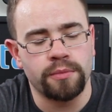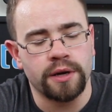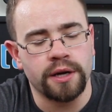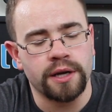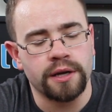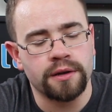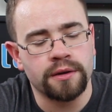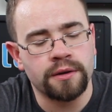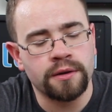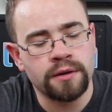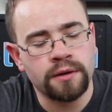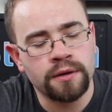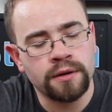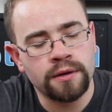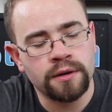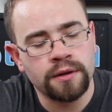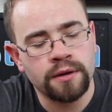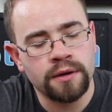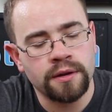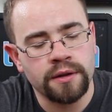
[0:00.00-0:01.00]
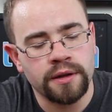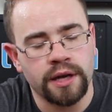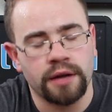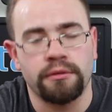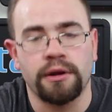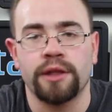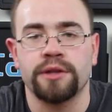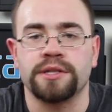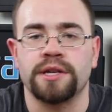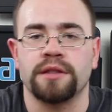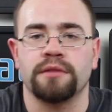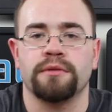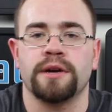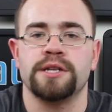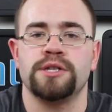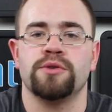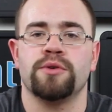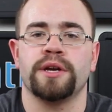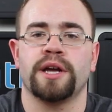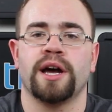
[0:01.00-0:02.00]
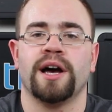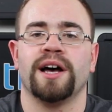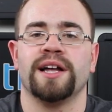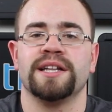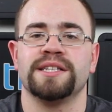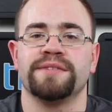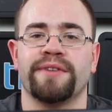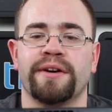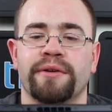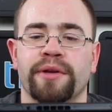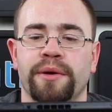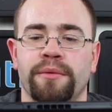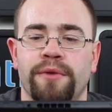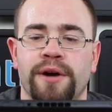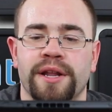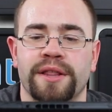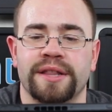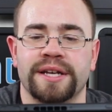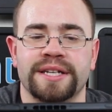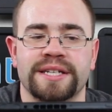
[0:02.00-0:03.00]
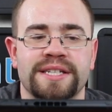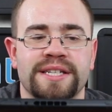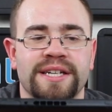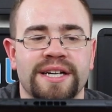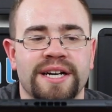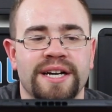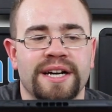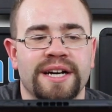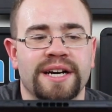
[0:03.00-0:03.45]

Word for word: but I think I'd rather just get the red Joy-Cons if I really wanted this.